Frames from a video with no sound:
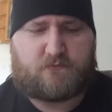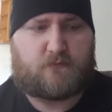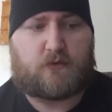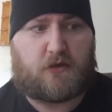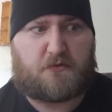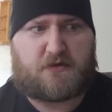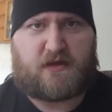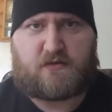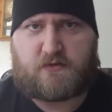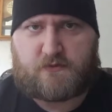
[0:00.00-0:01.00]
lower
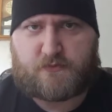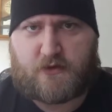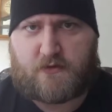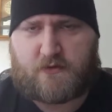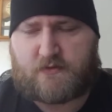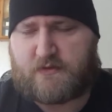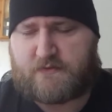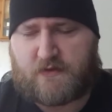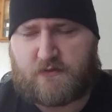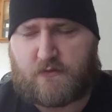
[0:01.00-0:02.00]
down on the priority
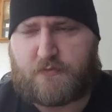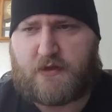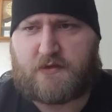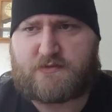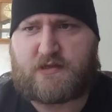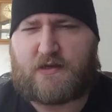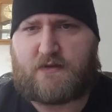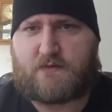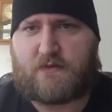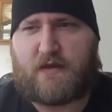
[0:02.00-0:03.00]
list, I do
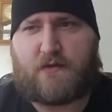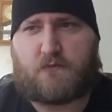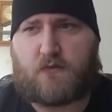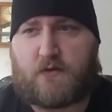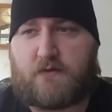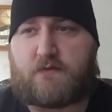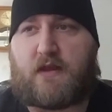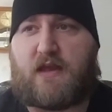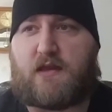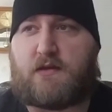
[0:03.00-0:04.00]
apologize. That was
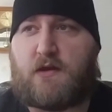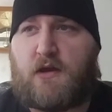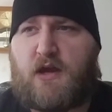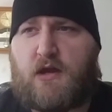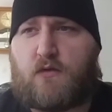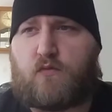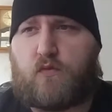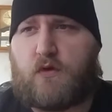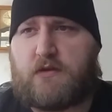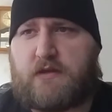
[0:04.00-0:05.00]
a
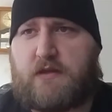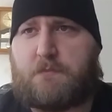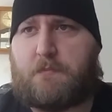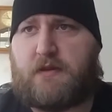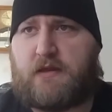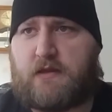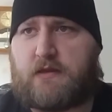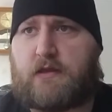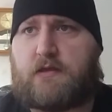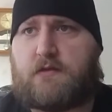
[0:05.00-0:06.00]
really
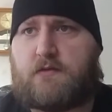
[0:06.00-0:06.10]
big